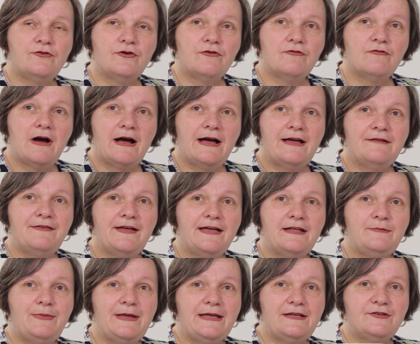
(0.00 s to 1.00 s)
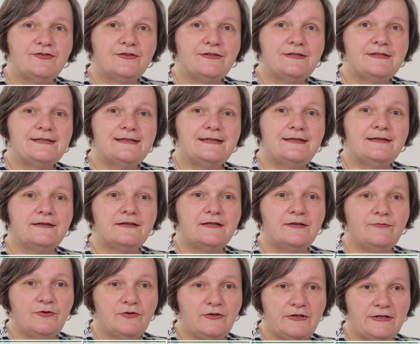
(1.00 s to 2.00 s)
You know, I've had patients in the
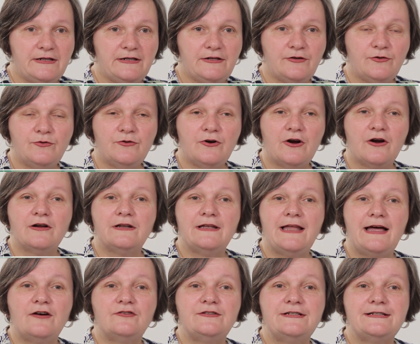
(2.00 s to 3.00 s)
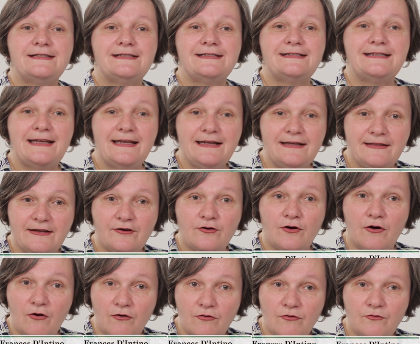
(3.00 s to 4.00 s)
community who are allowed to stay in their
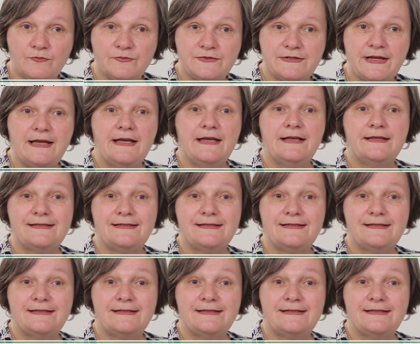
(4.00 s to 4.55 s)
homes